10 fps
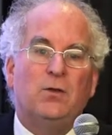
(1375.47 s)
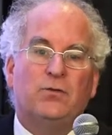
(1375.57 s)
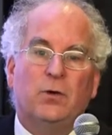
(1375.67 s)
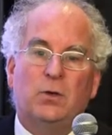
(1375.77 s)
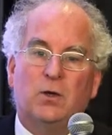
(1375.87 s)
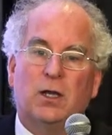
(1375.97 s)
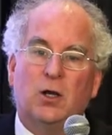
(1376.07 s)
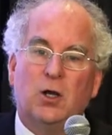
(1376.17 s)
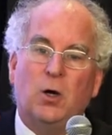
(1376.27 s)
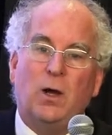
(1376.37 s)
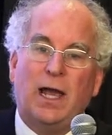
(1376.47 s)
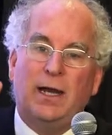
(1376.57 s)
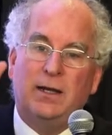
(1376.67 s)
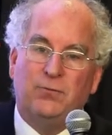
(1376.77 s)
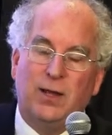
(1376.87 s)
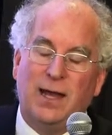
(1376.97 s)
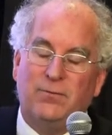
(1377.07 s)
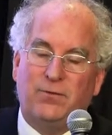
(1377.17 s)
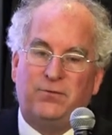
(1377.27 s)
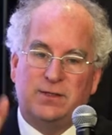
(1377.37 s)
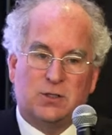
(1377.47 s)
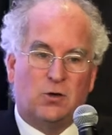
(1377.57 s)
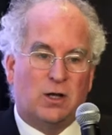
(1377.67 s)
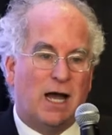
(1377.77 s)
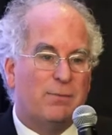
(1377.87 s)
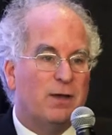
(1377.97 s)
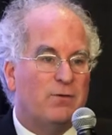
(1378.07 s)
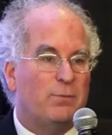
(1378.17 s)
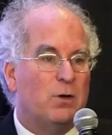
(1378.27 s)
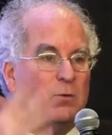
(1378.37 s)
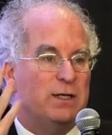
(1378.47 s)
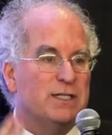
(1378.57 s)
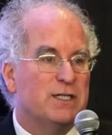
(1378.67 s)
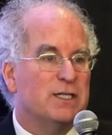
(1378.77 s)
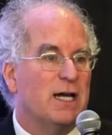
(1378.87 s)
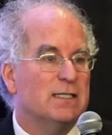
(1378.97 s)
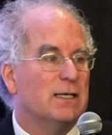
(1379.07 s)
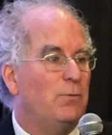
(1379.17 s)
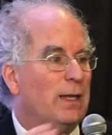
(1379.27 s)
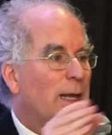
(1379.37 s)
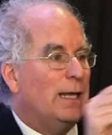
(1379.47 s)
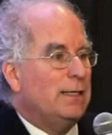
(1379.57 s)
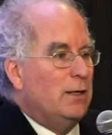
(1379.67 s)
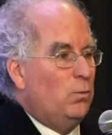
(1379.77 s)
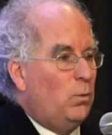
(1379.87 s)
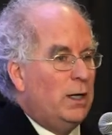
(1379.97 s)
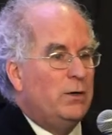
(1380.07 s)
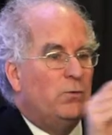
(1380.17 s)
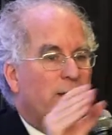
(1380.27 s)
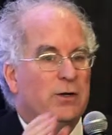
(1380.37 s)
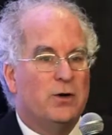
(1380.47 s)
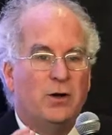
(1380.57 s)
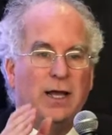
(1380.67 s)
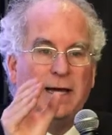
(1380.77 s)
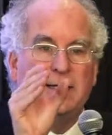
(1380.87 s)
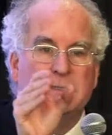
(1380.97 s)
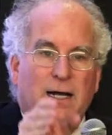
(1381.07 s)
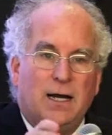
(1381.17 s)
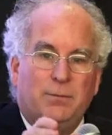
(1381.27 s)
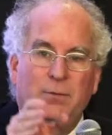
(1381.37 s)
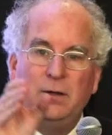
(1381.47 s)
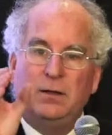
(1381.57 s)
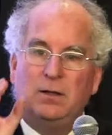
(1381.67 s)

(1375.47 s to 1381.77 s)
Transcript: So you can go, and if we have a physical copy of a book, we digitize it and we lend it one reader at a time.